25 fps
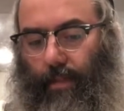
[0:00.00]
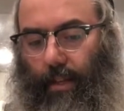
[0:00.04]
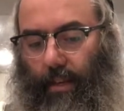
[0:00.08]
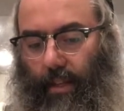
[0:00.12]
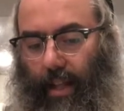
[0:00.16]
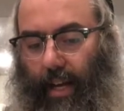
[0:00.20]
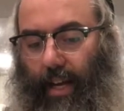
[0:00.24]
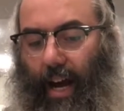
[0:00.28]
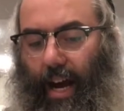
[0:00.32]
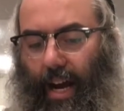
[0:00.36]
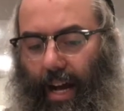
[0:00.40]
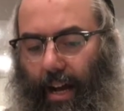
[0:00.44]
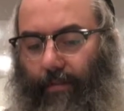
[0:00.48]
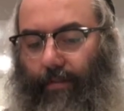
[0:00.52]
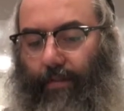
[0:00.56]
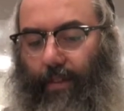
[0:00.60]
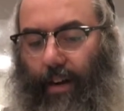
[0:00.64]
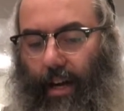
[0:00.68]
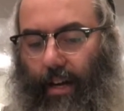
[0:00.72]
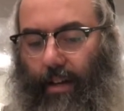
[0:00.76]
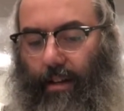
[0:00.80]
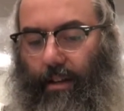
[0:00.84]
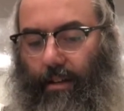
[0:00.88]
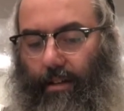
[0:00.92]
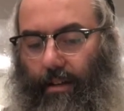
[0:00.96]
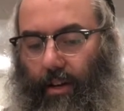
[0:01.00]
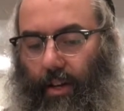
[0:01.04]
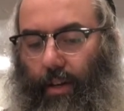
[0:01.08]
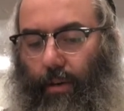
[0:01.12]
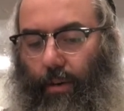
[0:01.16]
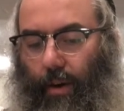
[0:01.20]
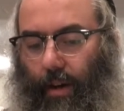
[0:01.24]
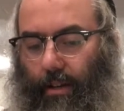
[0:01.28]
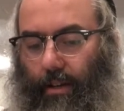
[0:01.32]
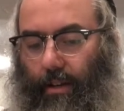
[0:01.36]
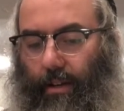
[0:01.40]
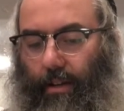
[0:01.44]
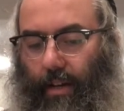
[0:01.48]
Like I'll tell you
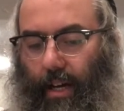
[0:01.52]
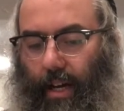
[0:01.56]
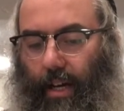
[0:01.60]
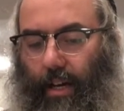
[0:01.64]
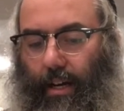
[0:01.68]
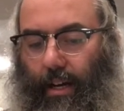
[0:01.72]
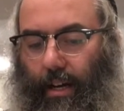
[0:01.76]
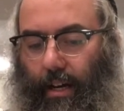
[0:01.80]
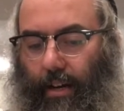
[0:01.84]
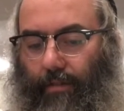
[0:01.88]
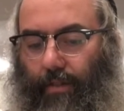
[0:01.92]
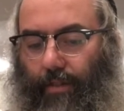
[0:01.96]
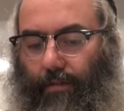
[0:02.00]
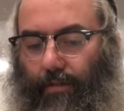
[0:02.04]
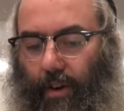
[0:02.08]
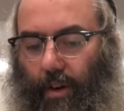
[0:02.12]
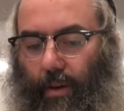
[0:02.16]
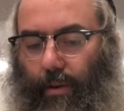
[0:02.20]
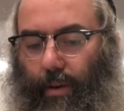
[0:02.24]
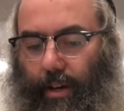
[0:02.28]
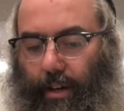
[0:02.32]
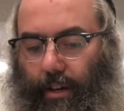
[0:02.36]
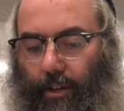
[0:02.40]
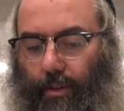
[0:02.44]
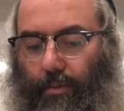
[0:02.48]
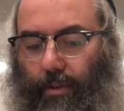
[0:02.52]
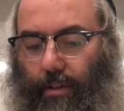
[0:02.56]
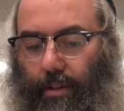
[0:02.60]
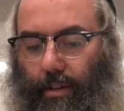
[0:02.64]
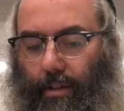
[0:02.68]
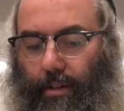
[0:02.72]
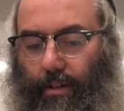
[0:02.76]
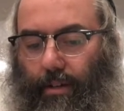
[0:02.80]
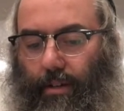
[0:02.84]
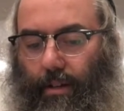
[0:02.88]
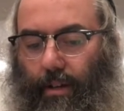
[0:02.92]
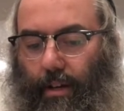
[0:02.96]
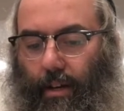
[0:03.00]
what, I have the following
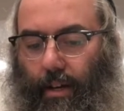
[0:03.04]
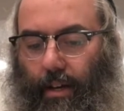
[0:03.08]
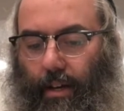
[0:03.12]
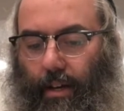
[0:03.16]
experience.